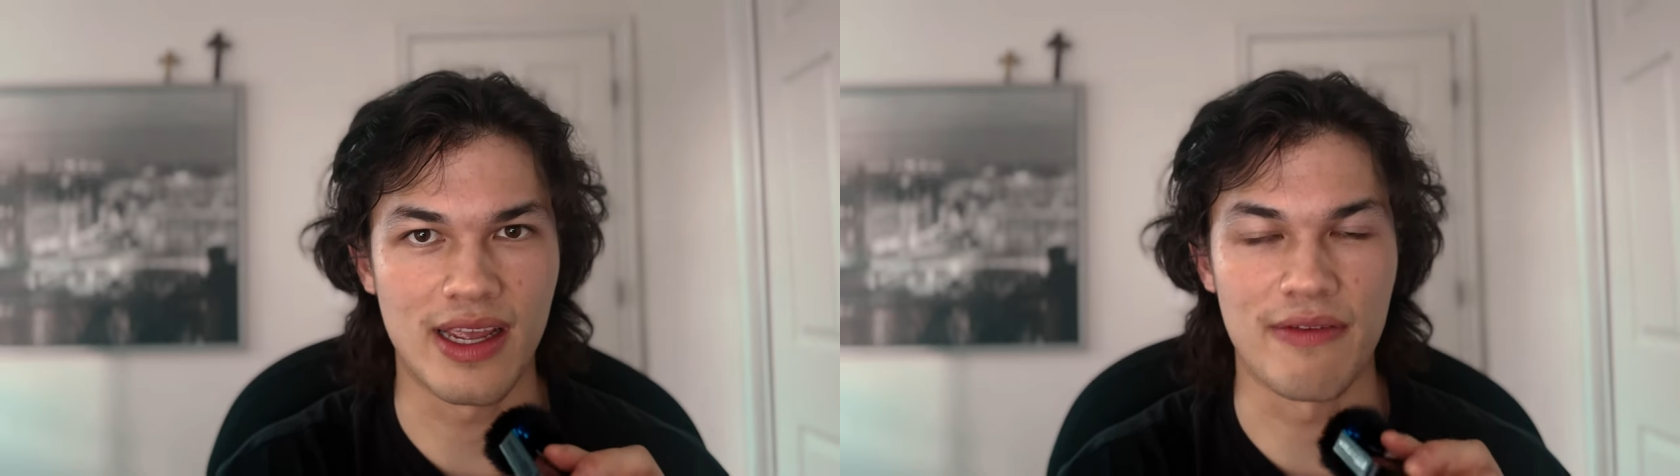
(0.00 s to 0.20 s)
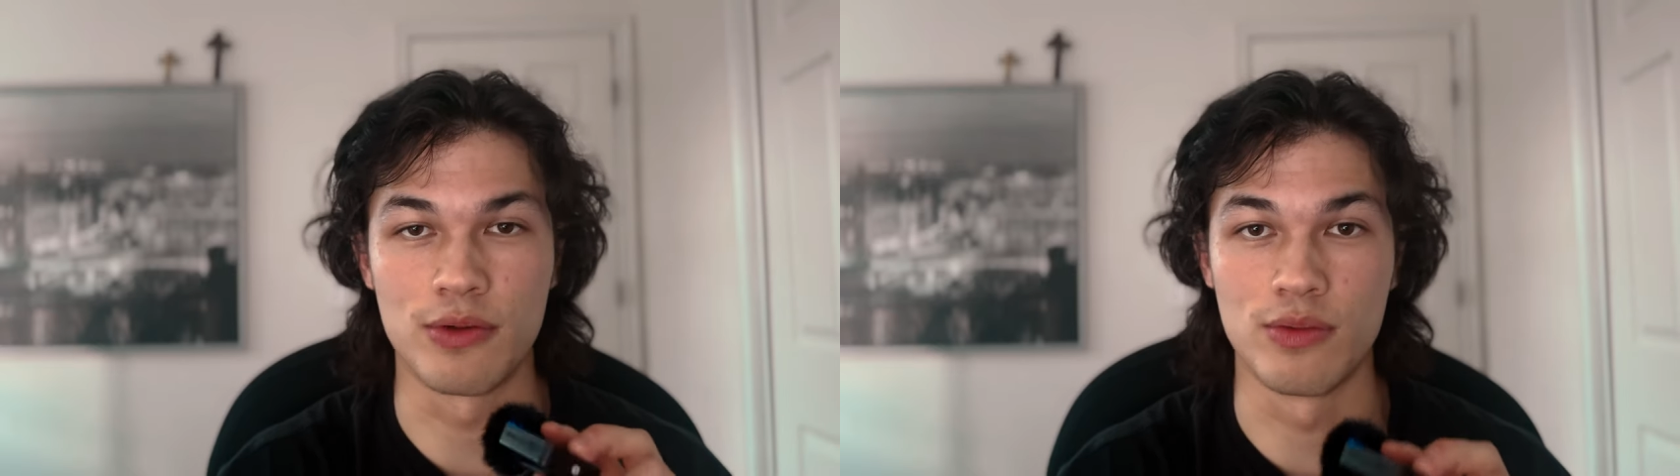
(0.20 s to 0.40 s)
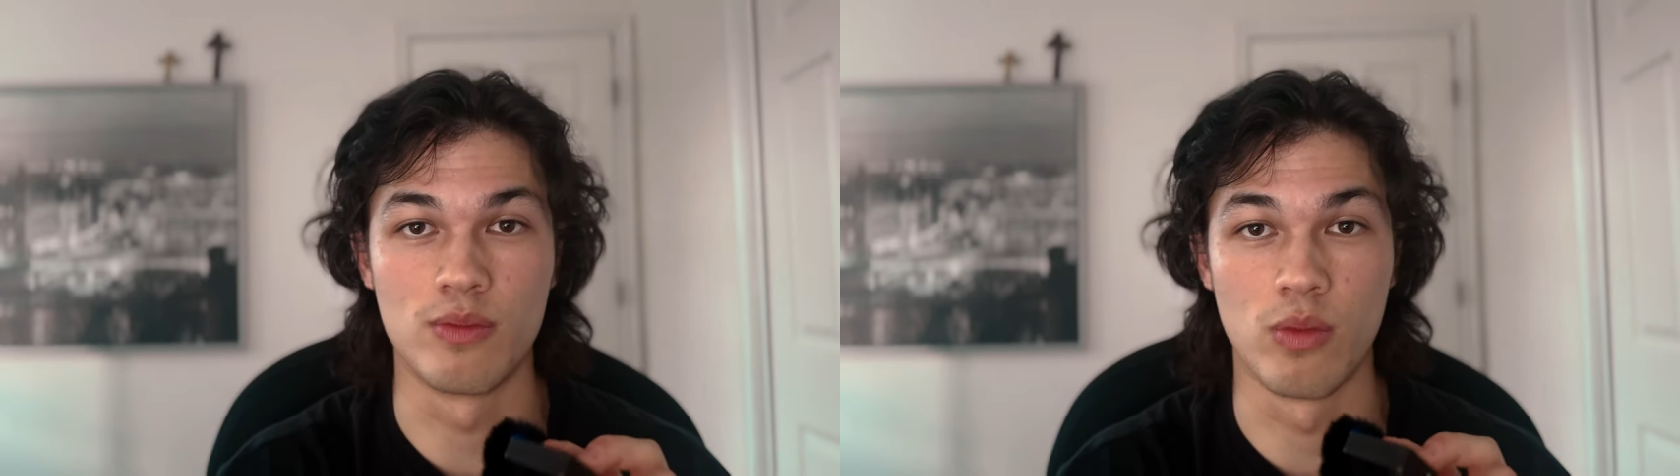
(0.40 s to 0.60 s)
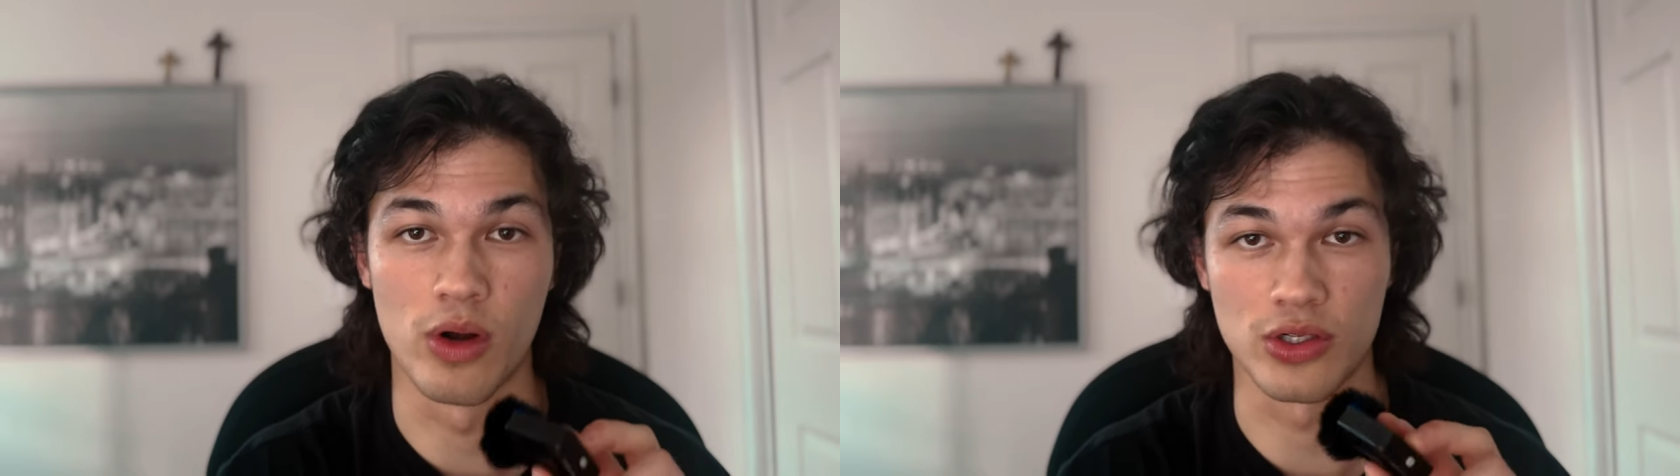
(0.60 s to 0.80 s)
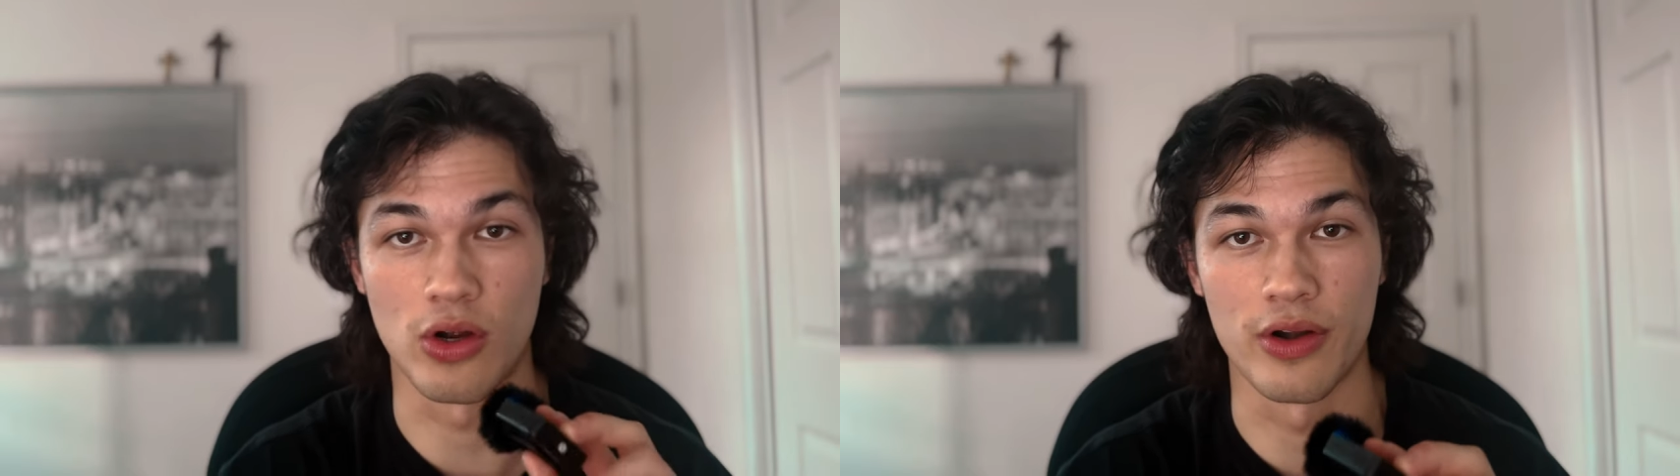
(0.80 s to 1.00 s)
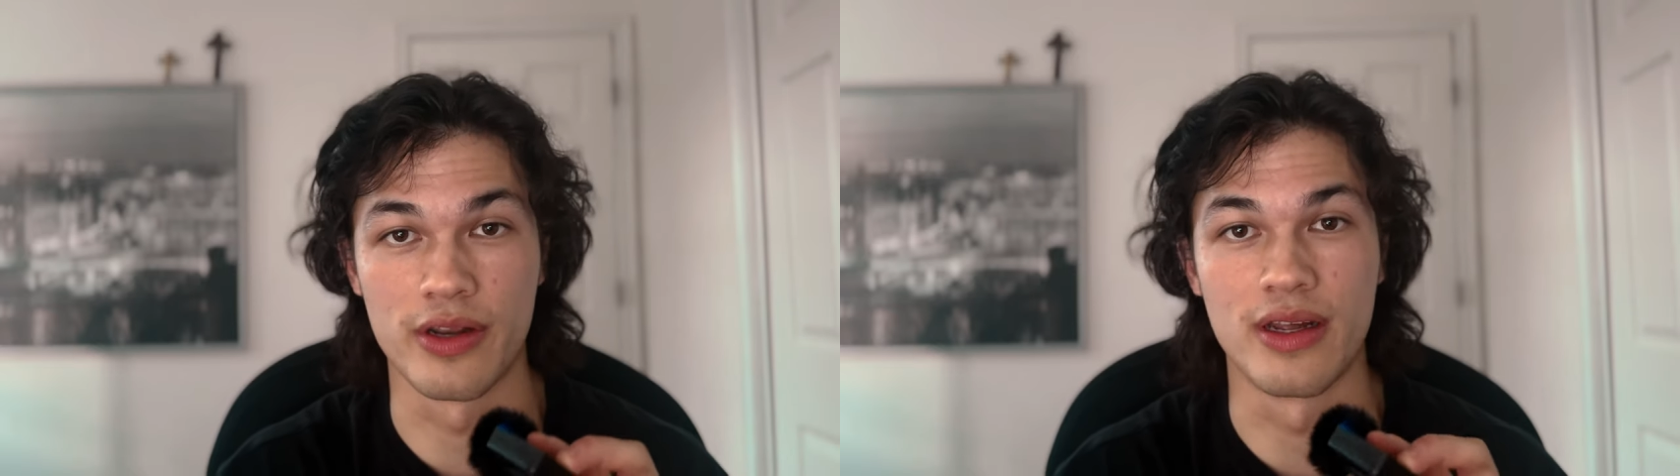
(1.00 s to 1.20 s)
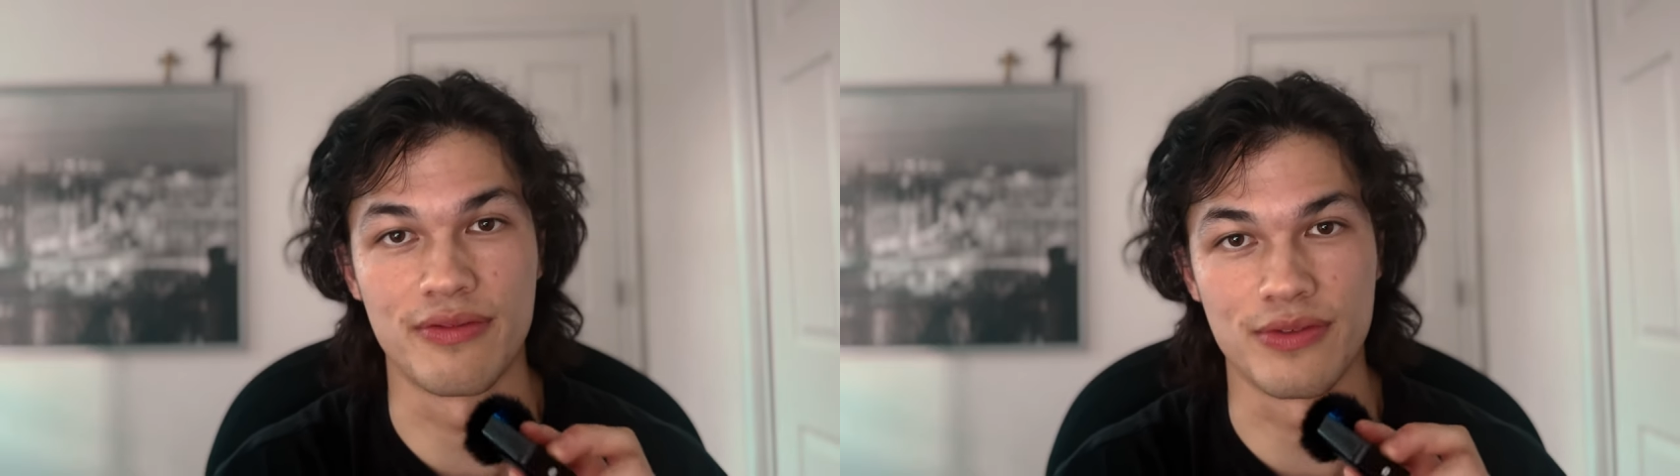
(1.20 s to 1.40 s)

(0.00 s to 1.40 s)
if you worked hard enough,